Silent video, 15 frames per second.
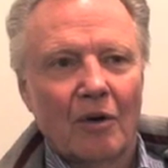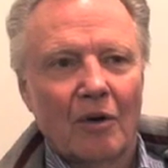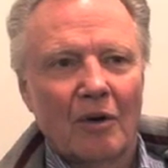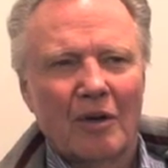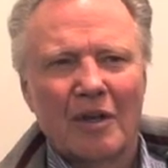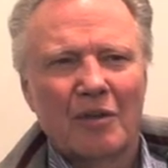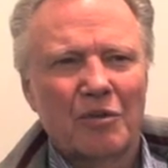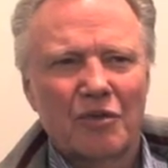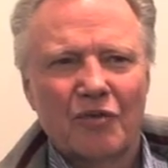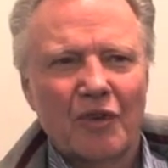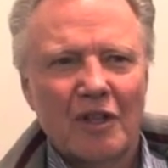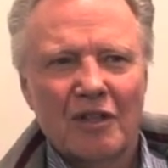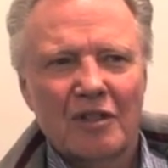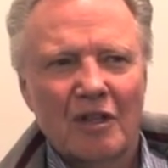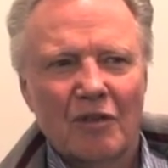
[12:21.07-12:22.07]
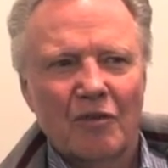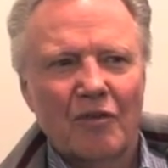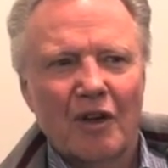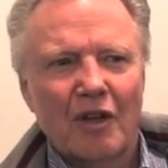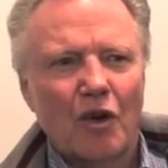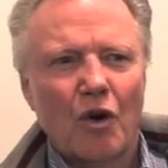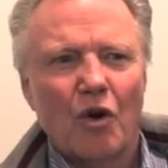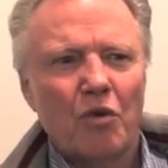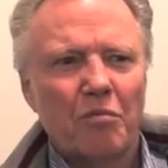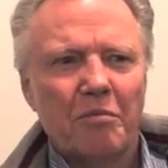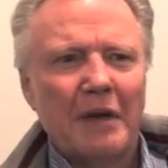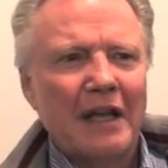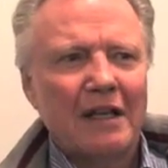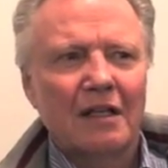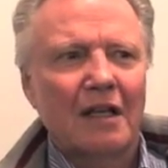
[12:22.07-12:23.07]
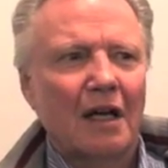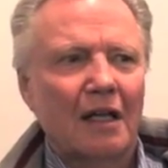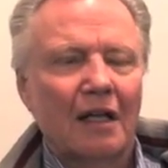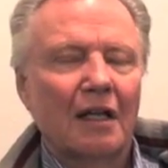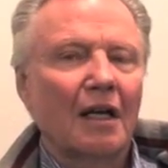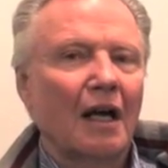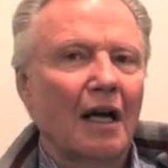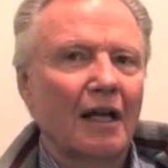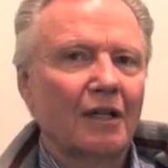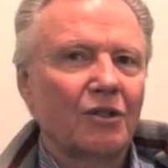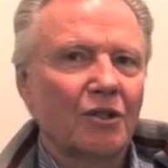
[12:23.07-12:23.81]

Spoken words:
he's a very homemade kind of guy.